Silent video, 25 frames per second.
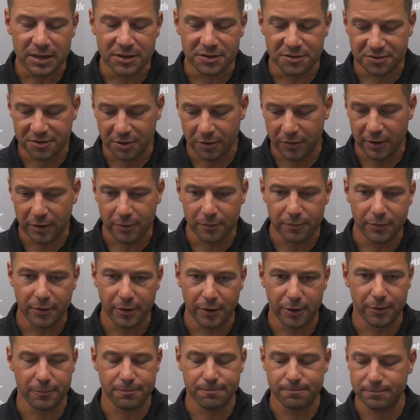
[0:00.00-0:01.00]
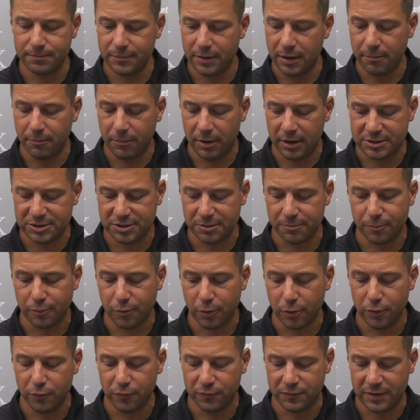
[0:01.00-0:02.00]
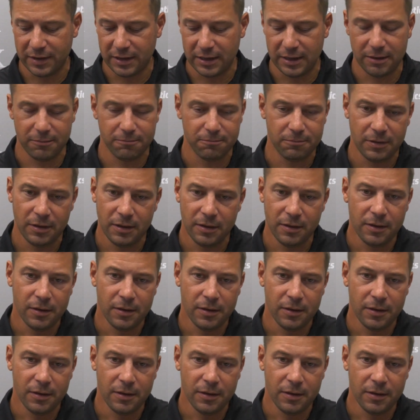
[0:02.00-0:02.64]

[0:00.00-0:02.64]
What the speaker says: so they're a much improved team.